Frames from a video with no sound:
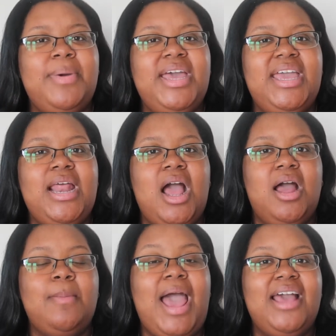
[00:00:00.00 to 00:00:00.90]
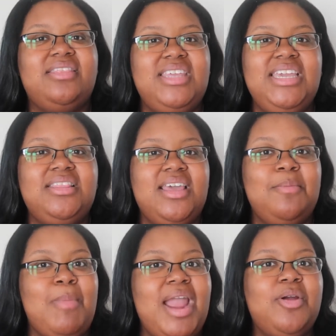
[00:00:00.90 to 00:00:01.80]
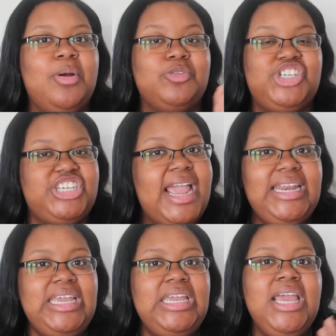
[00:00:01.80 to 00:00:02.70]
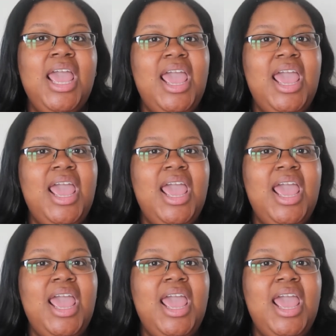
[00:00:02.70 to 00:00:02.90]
but um, I think that micro shading